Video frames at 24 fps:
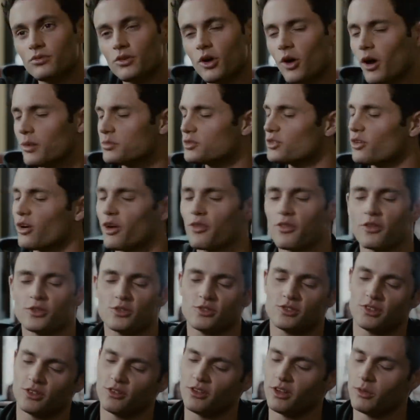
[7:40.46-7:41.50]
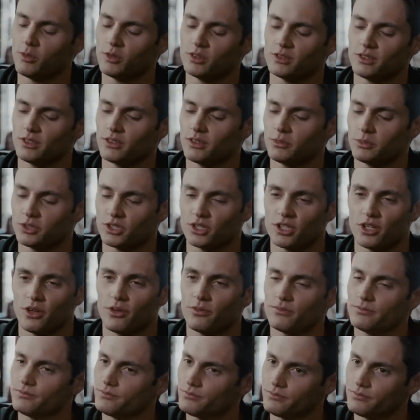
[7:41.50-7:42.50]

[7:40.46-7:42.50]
Oh, I'm sorry. I thought you said her name was uh, Michelle.